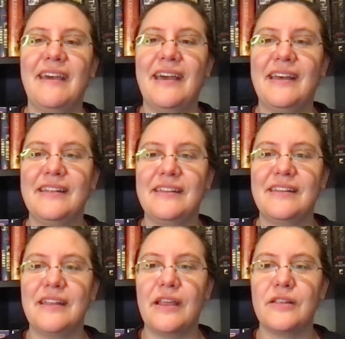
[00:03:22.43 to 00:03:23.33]

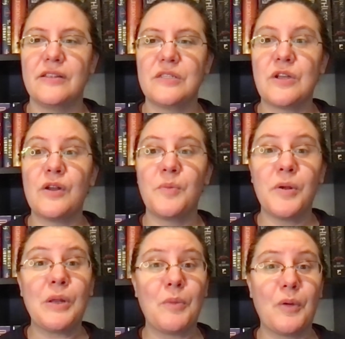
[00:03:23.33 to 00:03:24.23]
and started
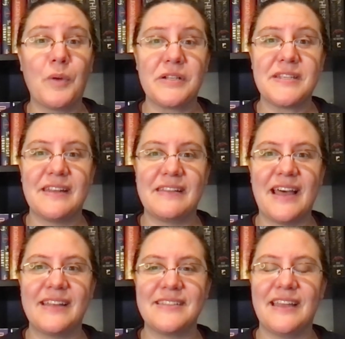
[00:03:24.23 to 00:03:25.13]
putting more words into that.